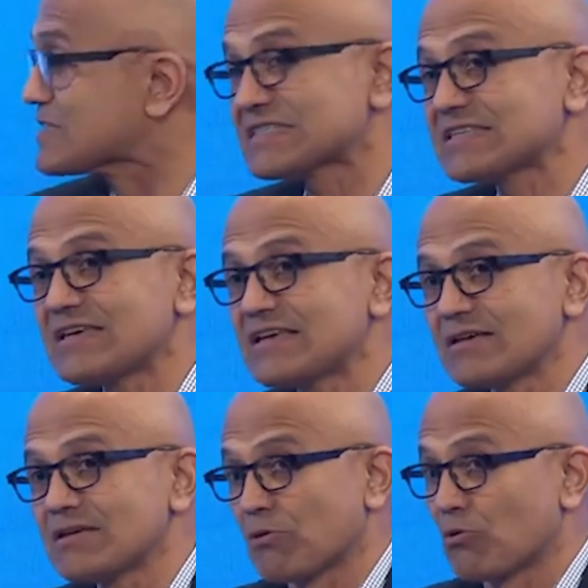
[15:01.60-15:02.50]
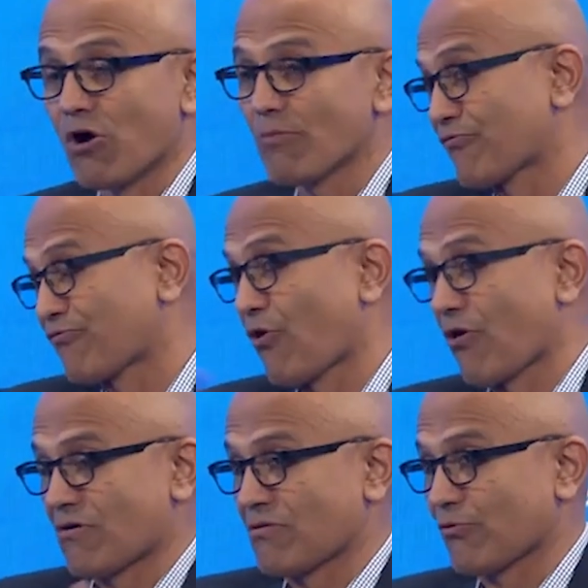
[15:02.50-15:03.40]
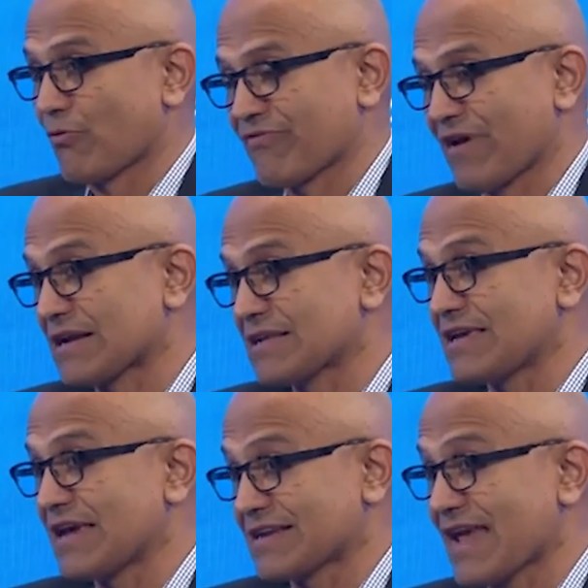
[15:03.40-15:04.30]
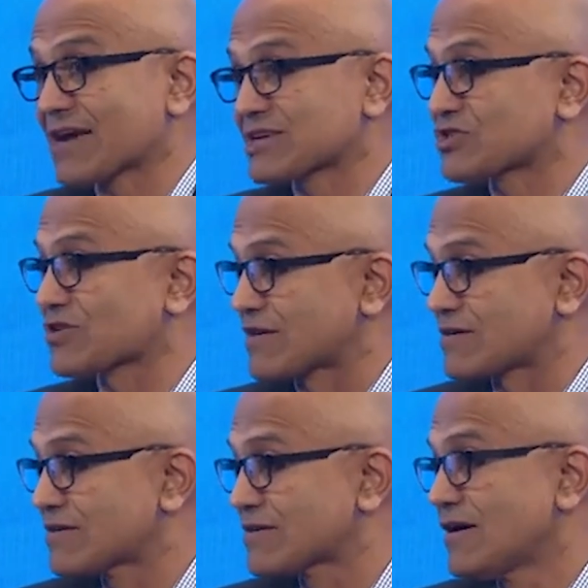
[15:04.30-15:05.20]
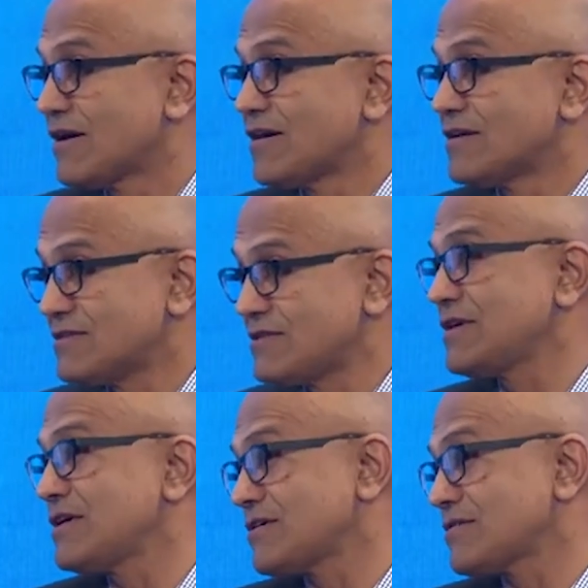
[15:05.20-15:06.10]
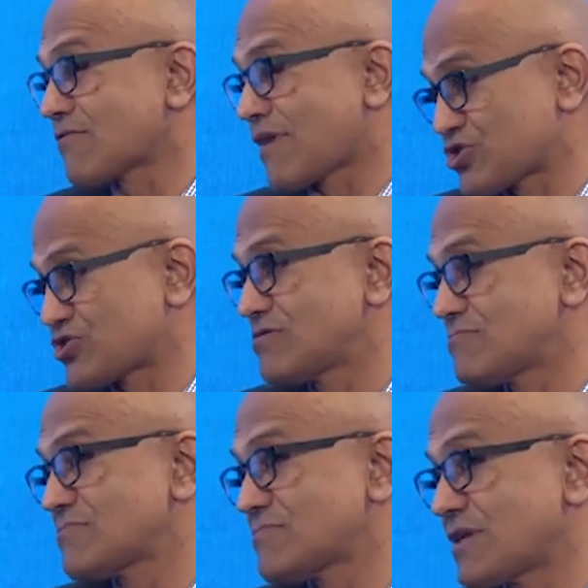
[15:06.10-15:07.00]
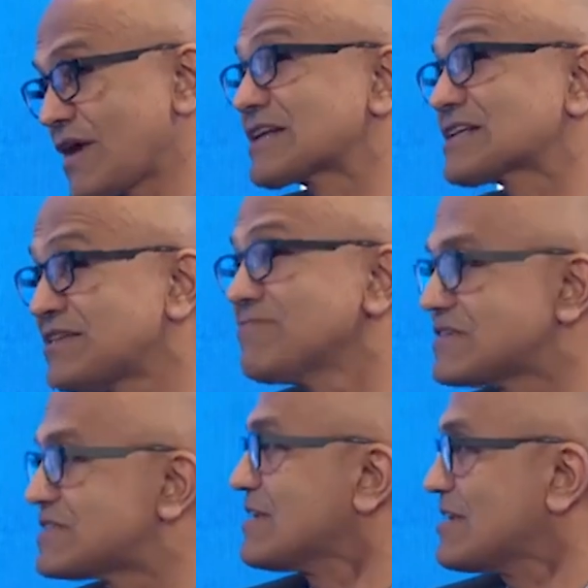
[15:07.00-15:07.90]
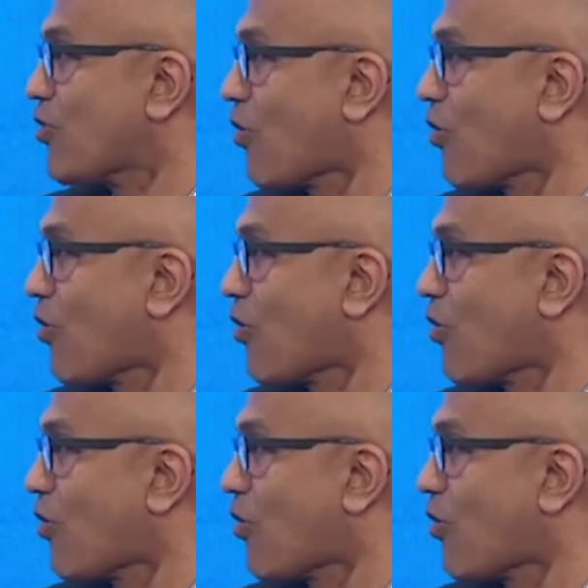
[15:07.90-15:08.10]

we see, long before, quite frankly, the attack started, the Russian activity